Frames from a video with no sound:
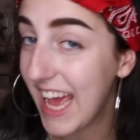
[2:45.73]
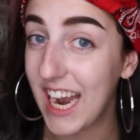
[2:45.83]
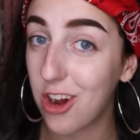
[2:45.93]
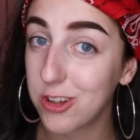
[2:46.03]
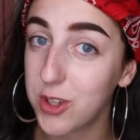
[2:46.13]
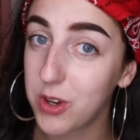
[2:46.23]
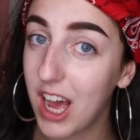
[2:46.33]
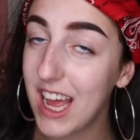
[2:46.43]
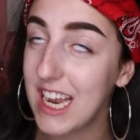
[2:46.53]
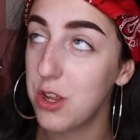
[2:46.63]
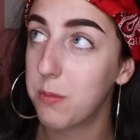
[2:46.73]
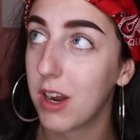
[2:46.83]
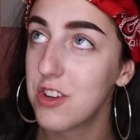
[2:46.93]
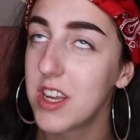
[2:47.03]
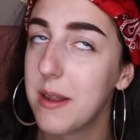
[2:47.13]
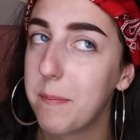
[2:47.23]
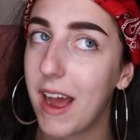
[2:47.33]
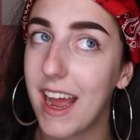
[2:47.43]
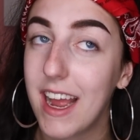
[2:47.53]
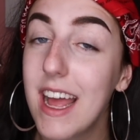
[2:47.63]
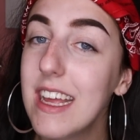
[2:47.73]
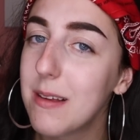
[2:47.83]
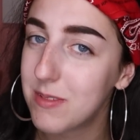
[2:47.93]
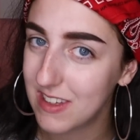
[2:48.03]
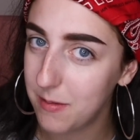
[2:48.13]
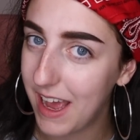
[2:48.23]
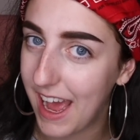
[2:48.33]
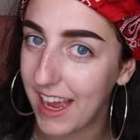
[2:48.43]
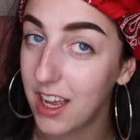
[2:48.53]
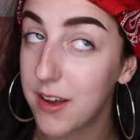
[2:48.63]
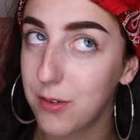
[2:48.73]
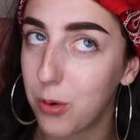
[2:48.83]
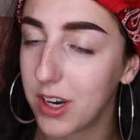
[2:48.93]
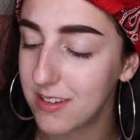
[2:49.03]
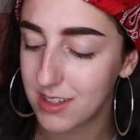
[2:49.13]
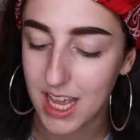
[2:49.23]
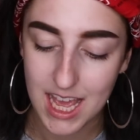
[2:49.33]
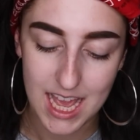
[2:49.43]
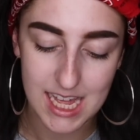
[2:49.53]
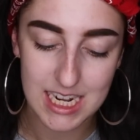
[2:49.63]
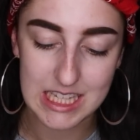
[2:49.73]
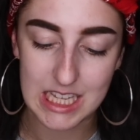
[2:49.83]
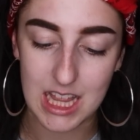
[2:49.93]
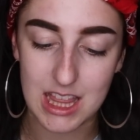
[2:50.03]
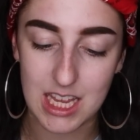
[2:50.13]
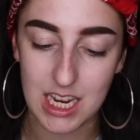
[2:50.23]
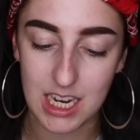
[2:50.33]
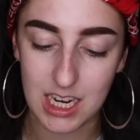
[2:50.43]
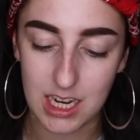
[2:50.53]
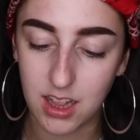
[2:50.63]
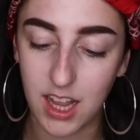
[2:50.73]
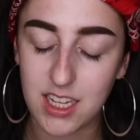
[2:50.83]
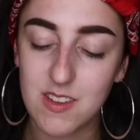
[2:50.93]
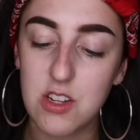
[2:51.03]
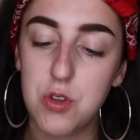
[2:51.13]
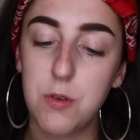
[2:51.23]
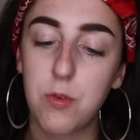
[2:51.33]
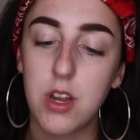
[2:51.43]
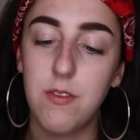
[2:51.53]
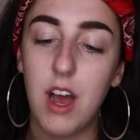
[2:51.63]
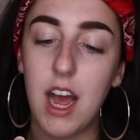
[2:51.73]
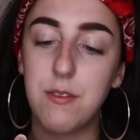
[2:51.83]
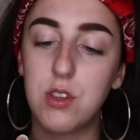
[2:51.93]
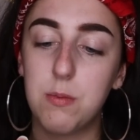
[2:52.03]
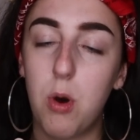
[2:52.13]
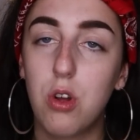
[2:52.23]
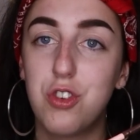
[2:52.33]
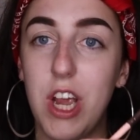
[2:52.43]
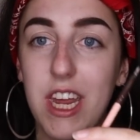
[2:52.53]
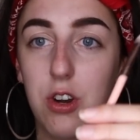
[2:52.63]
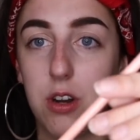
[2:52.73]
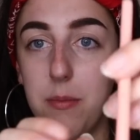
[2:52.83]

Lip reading: And I also got a new brush in my Ipsy bag, of course, and it's the Lexi 245 Small Shader,